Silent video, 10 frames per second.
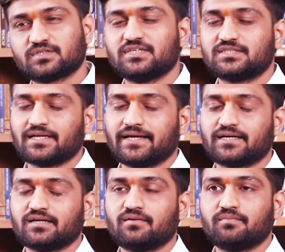it's
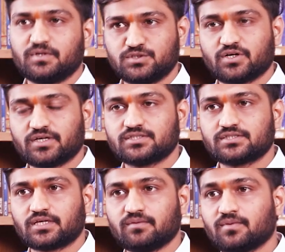an insurance
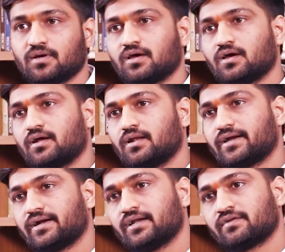scheme.
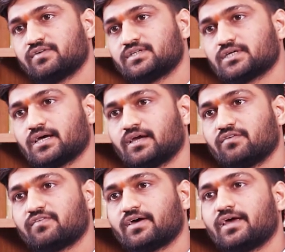like under which
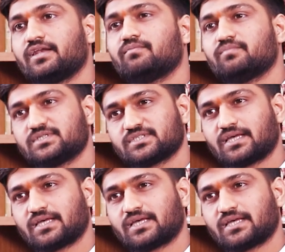if any miss